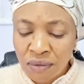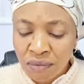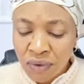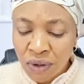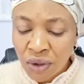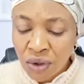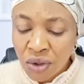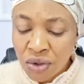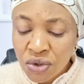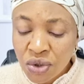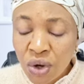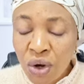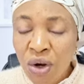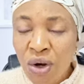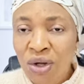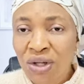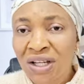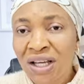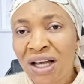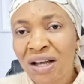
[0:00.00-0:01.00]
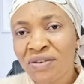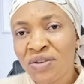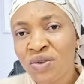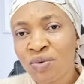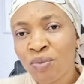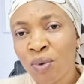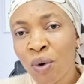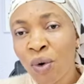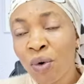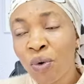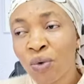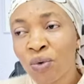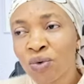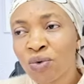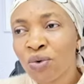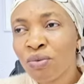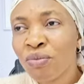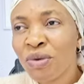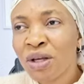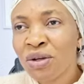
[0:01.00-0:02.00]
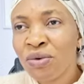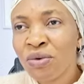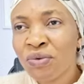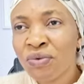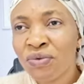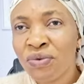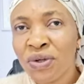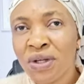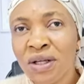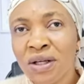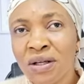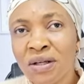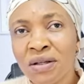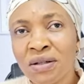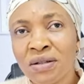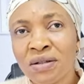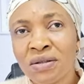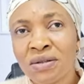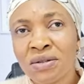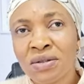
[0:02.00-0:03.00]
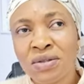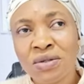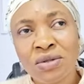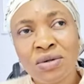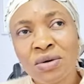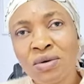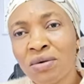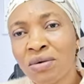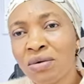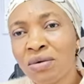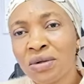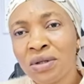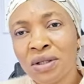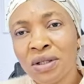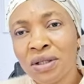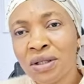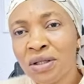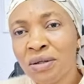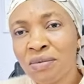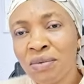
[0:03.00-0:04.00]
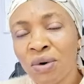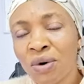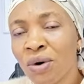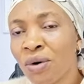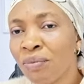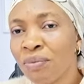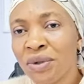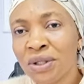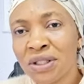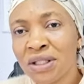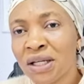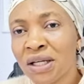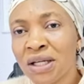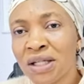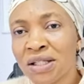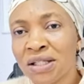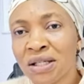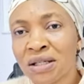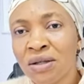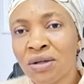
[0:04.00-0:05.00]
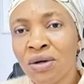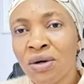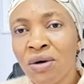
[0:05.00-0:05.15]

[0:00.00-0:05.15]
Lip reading: because all they have spoken to make you feel so incompetent